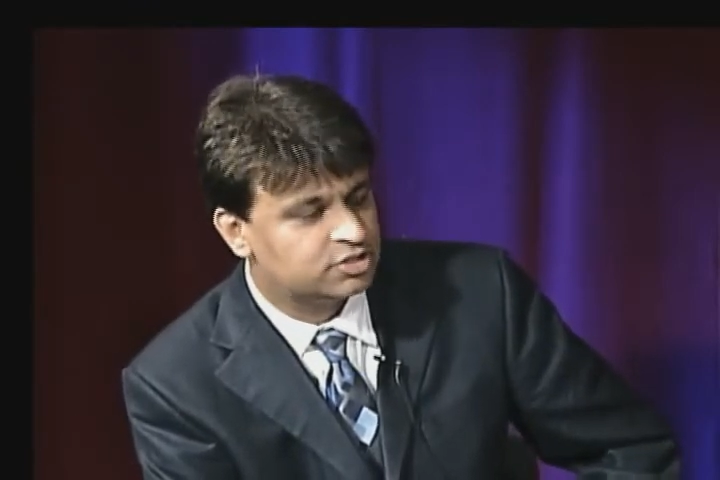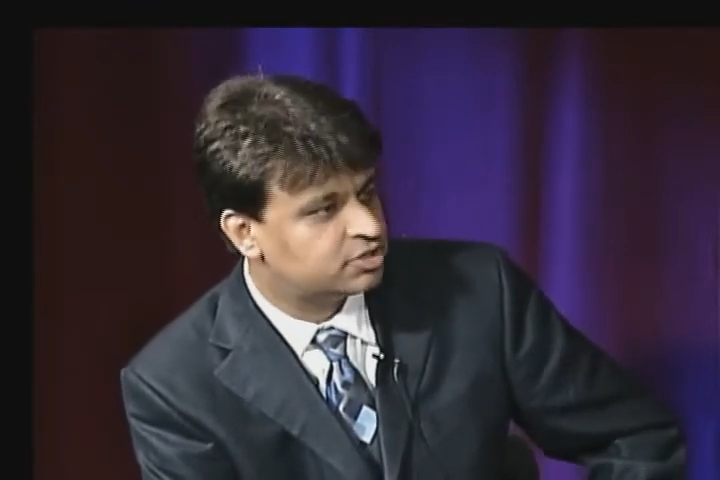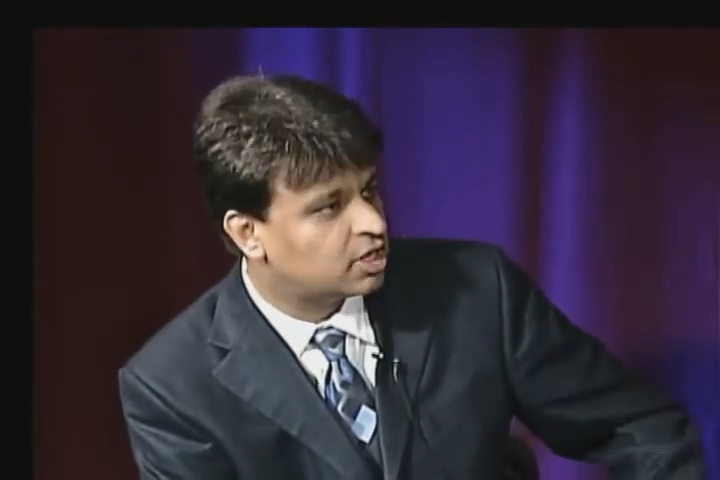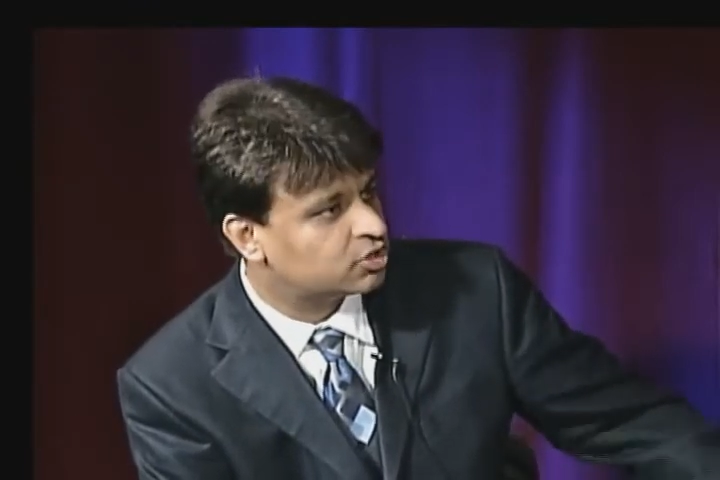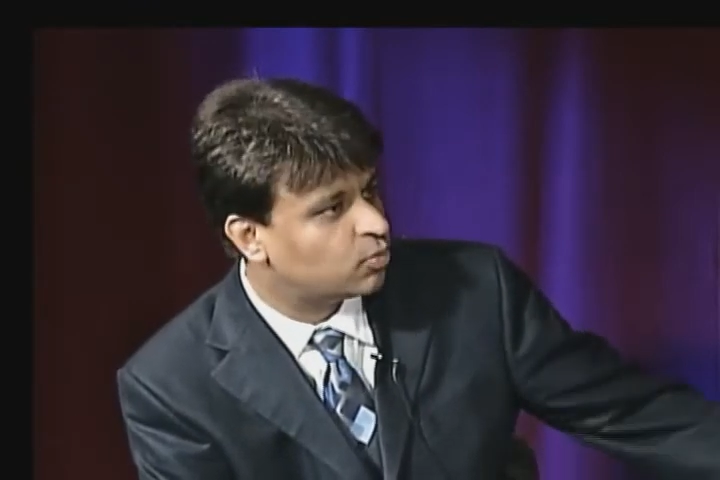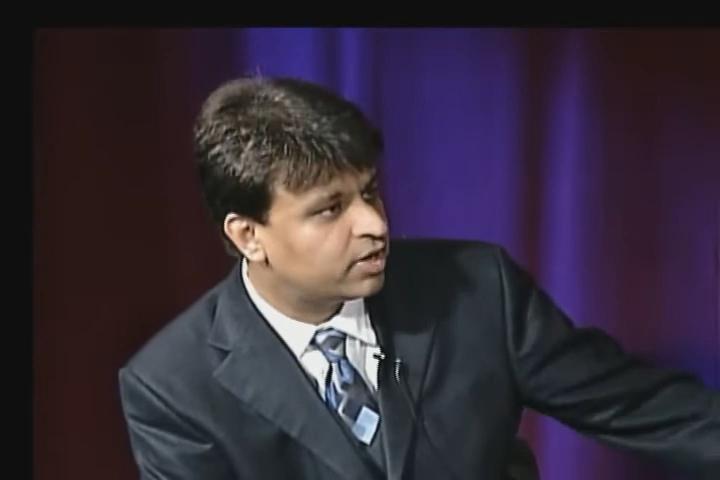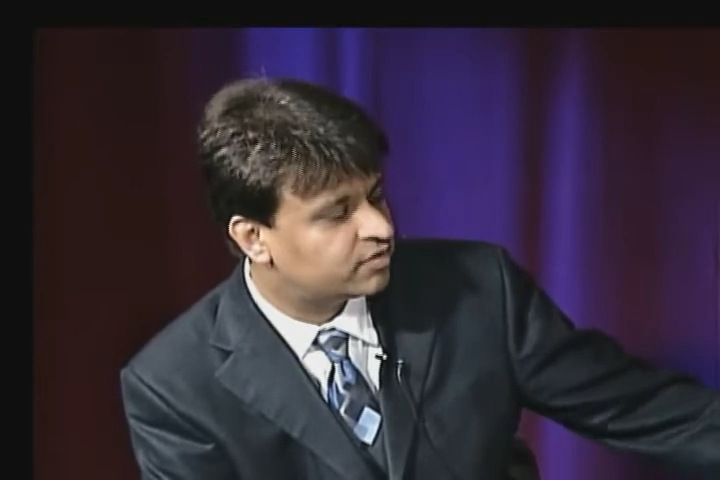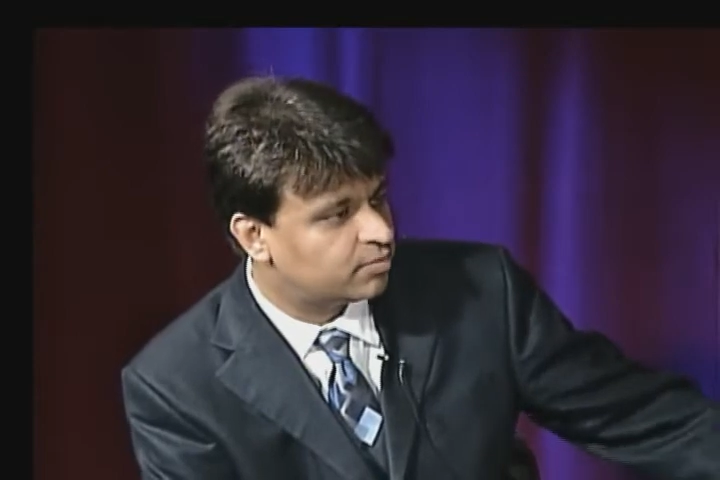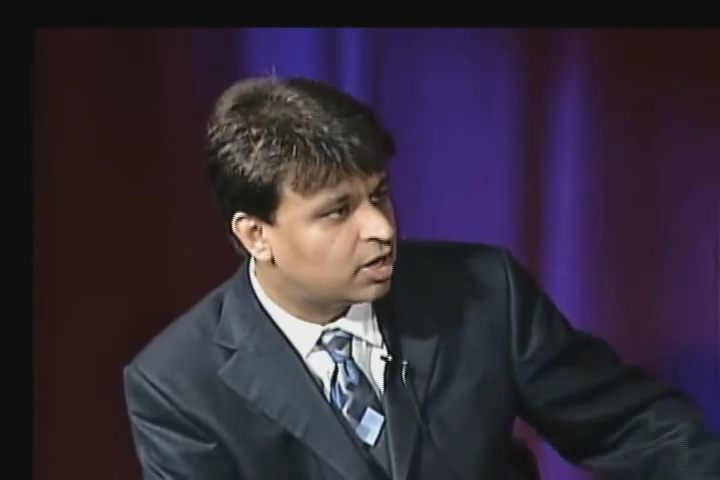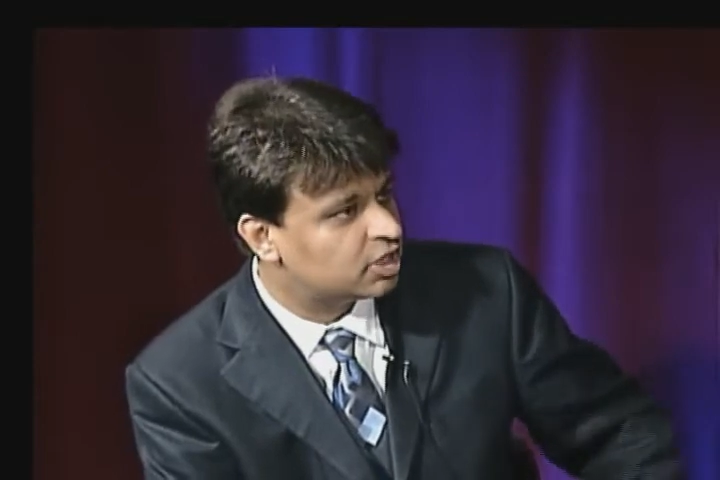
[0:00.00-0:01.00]
tucked away in
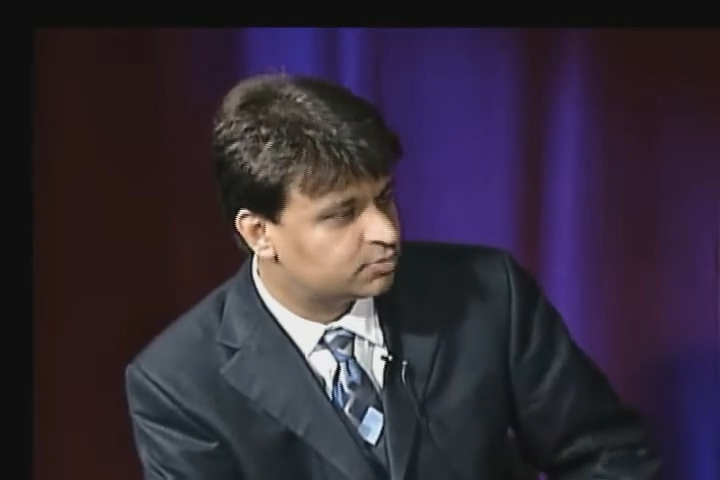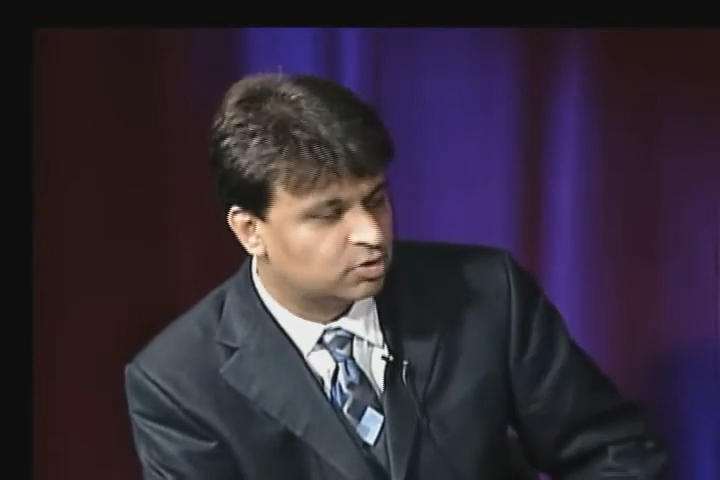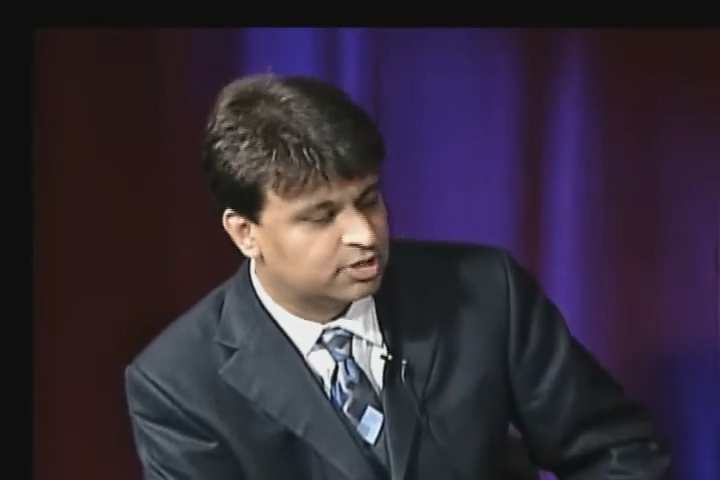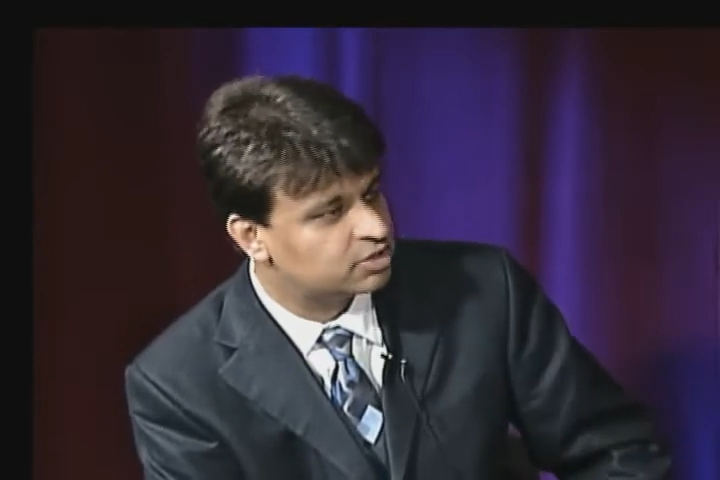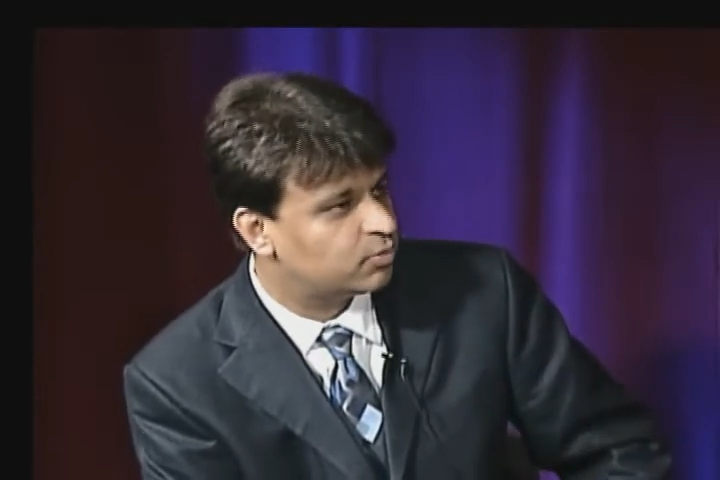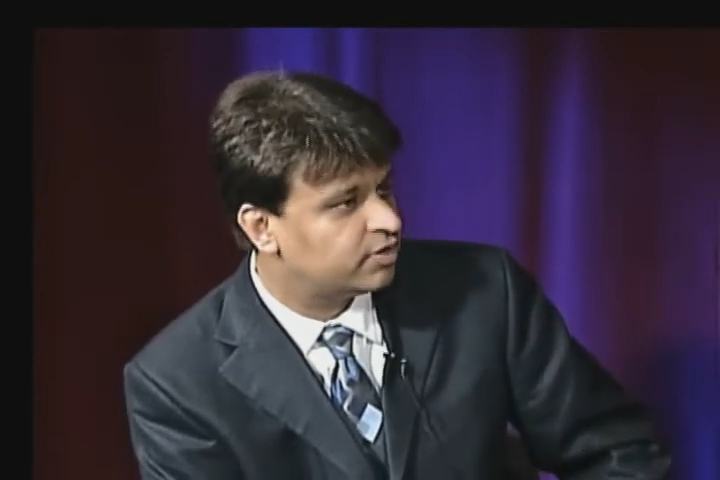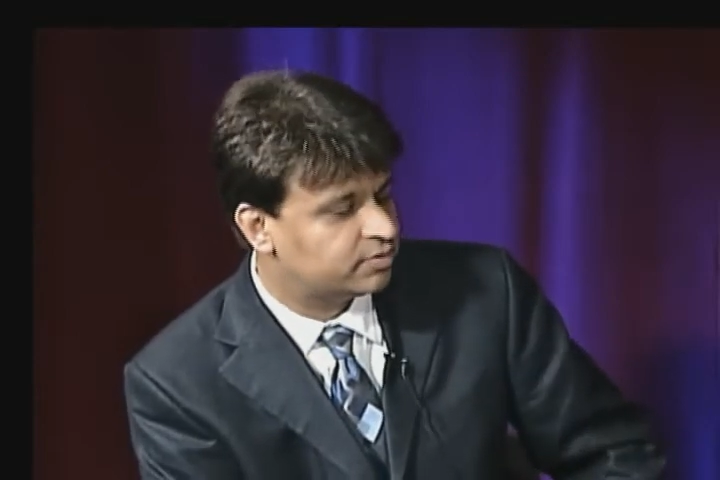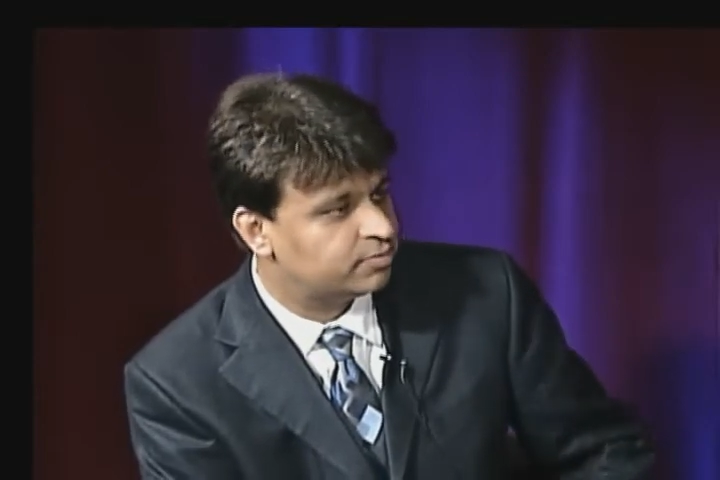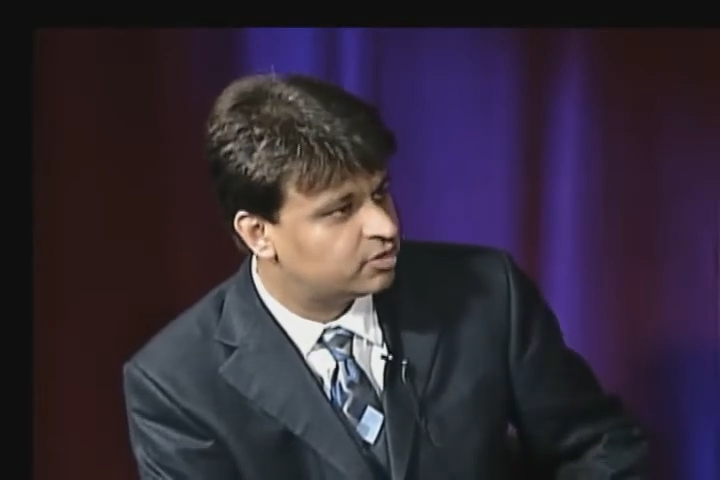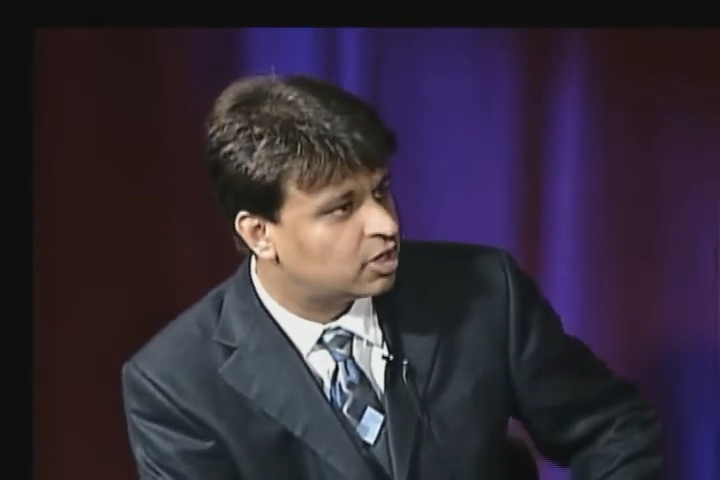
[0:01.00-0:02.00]
some hospital, tucked away in
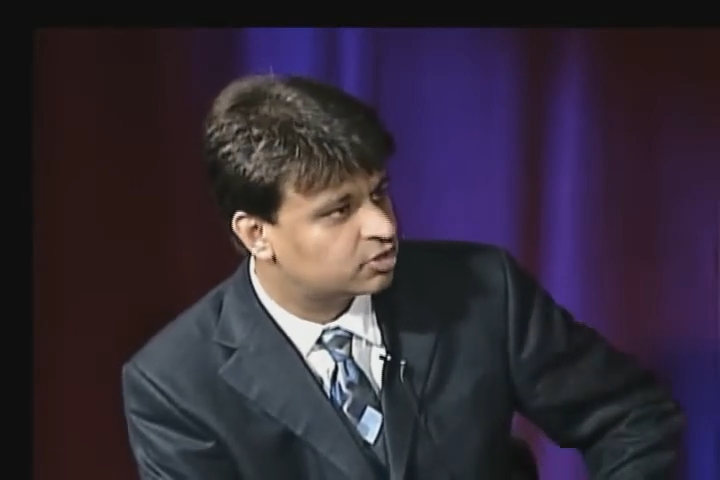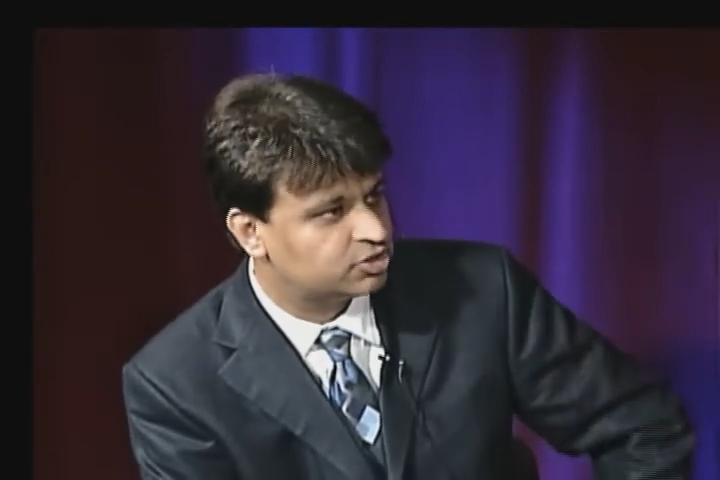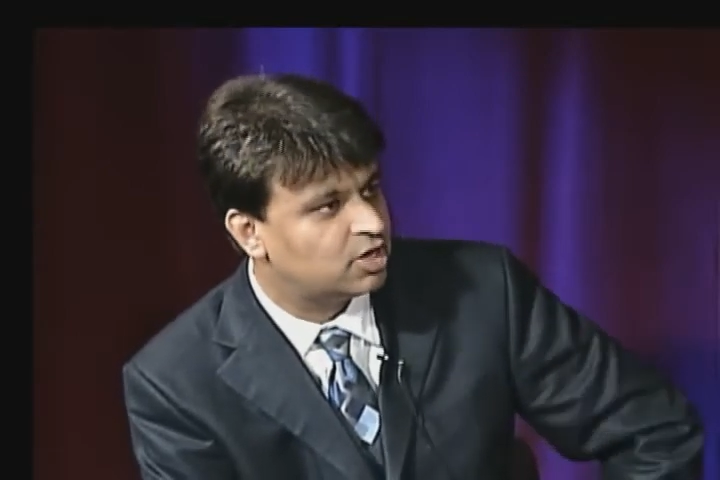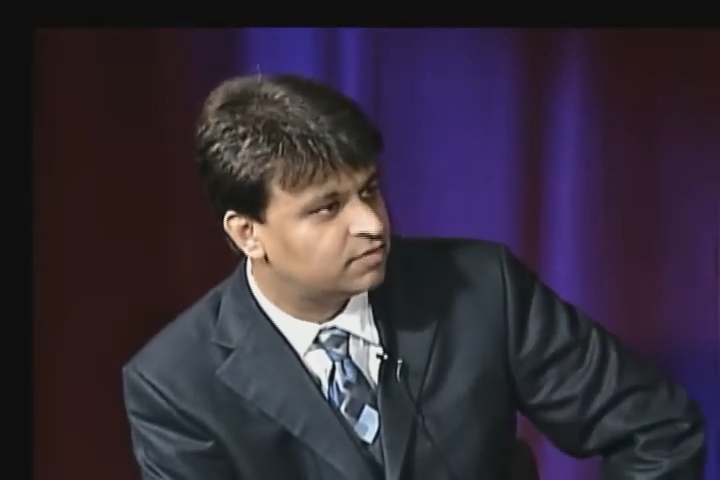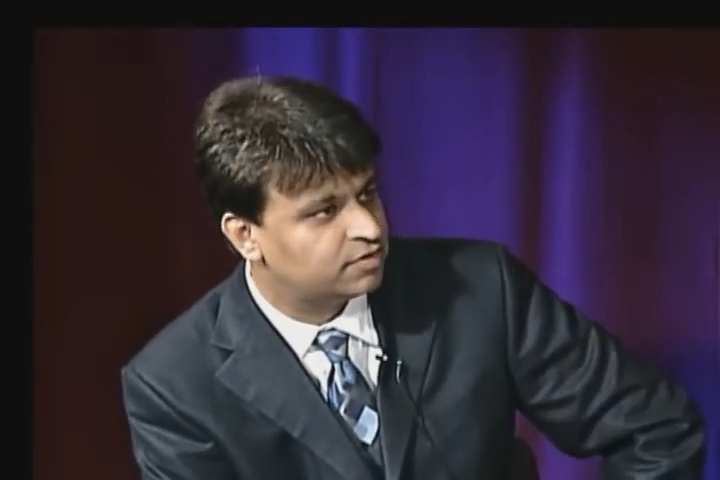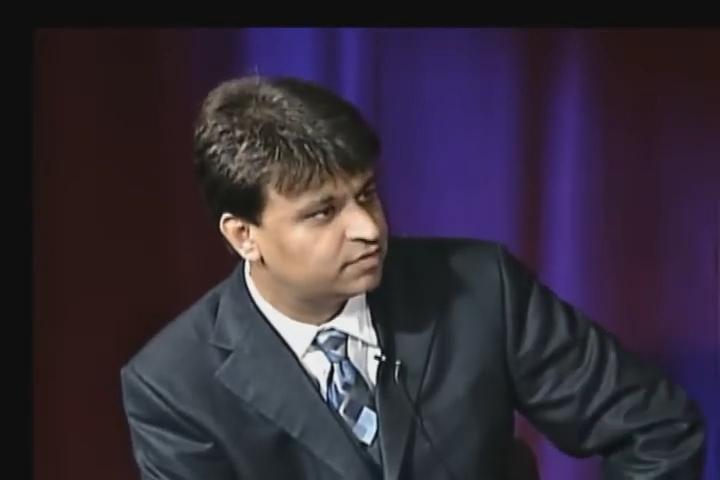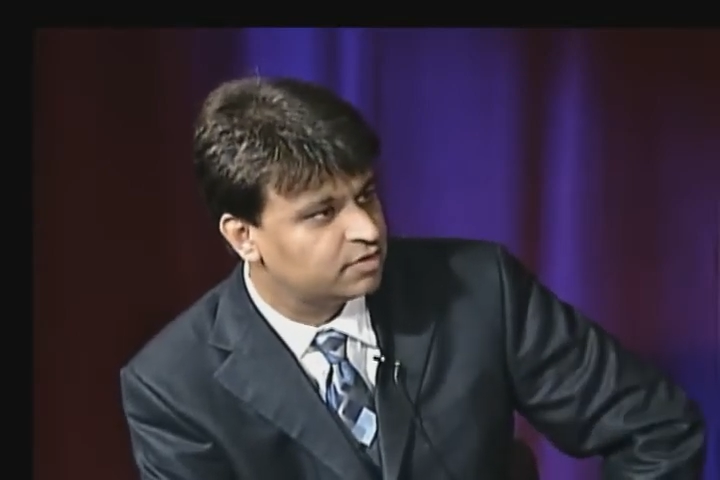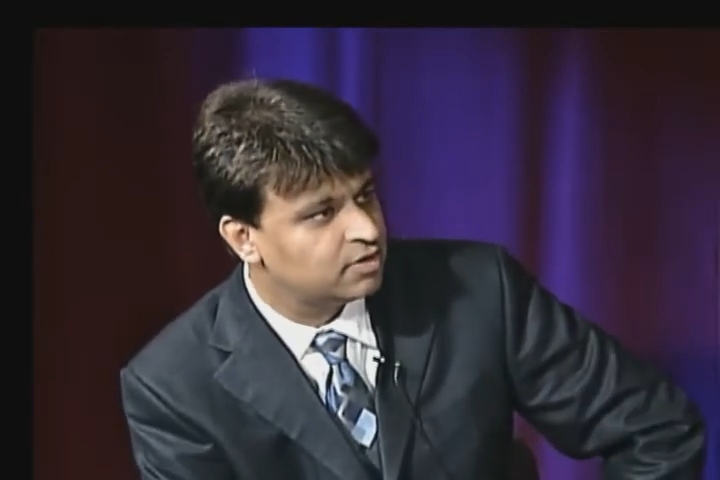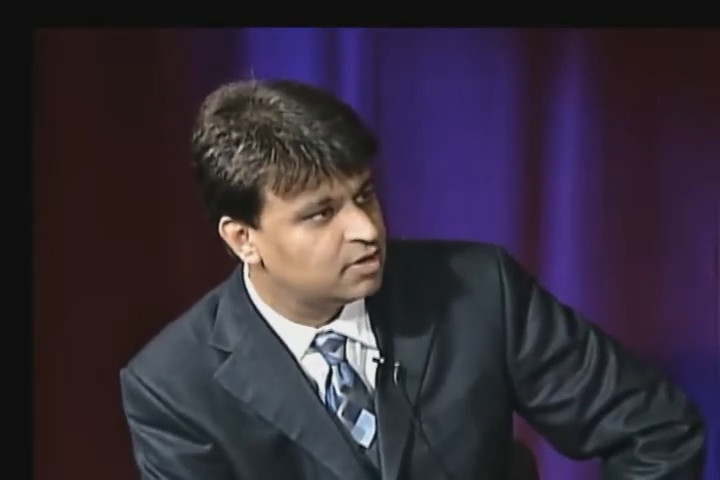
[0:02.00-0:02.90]
some doctor's office?